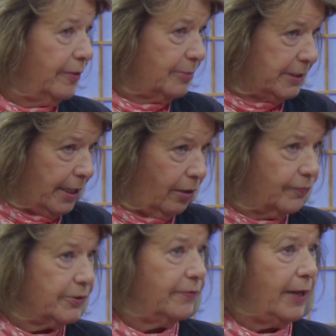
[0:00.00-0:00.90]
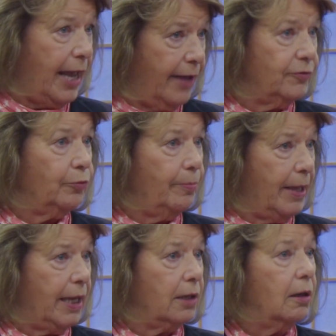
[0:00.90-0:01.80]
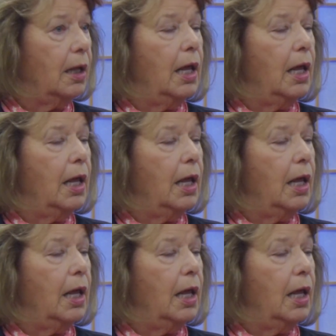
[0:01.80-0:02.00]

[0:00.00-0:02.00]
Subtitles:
themselves, that they have to remain